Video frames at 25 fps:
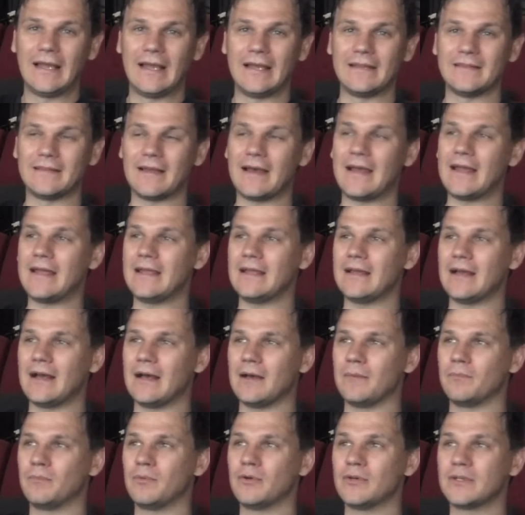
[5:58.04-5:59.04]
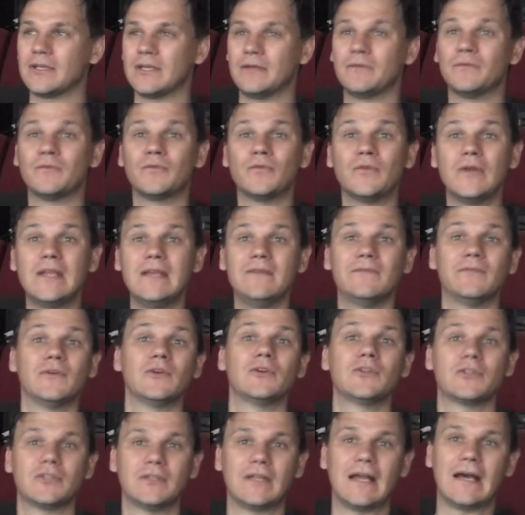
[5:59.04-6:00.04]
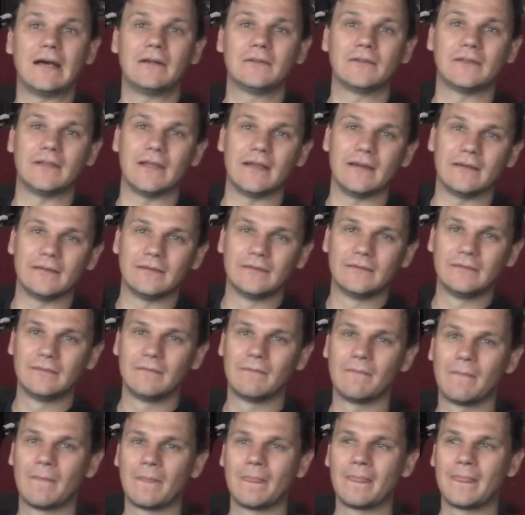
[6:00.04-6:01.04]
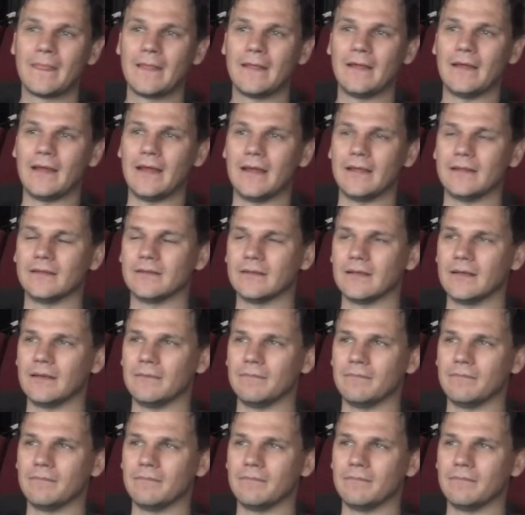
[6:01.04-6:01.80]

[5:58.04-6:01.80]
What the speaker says: and they put a free version out there. And